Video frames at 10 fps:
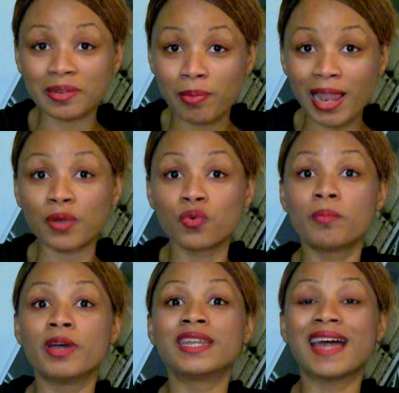that black
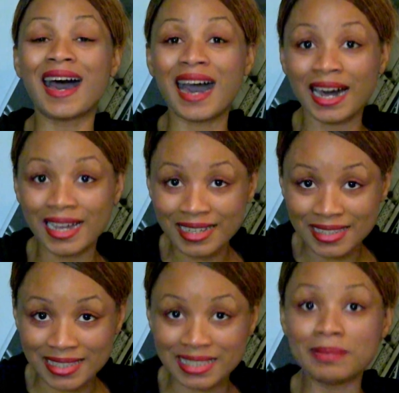women are
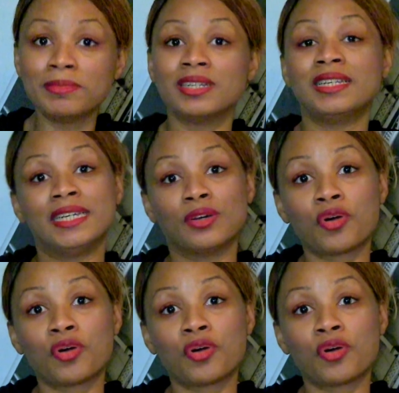similarly